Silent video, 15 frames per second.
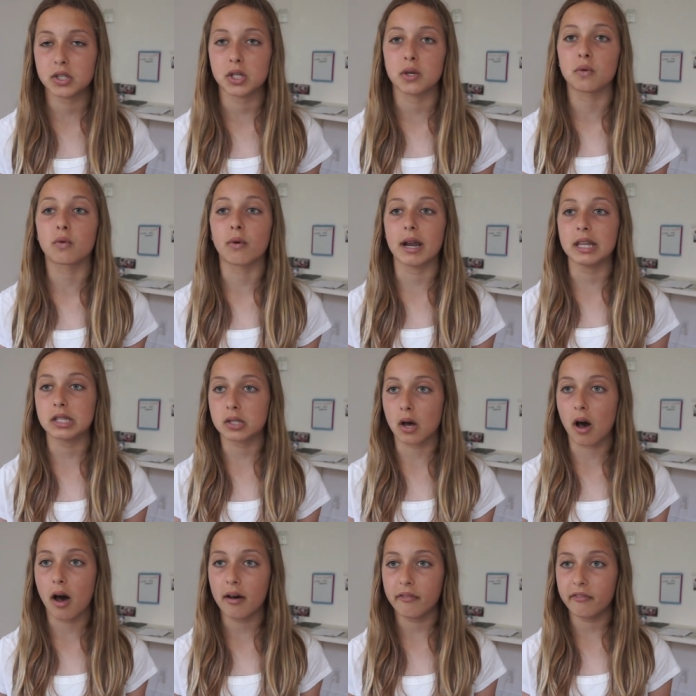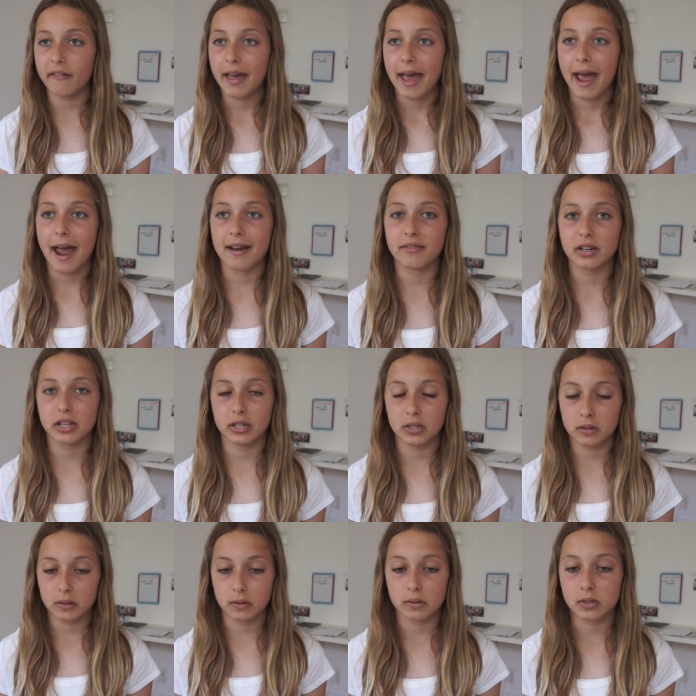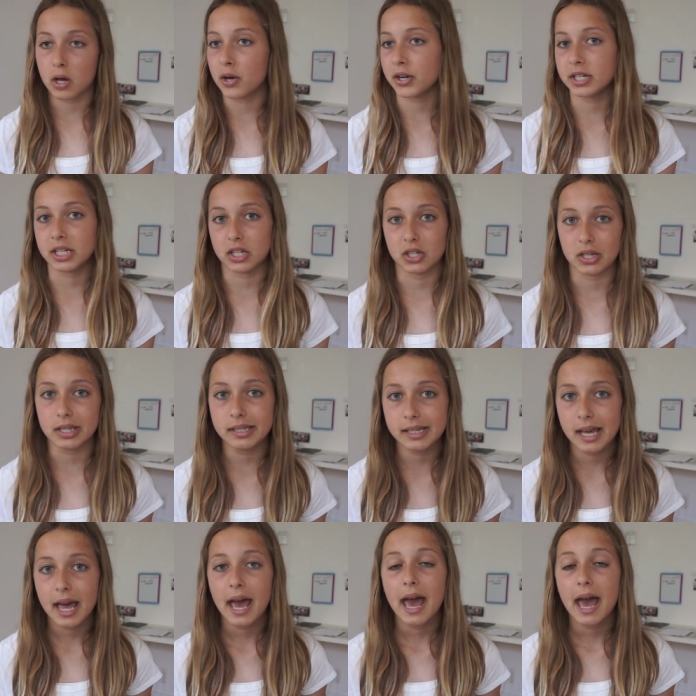So you rinse off everything you used, all your dishes.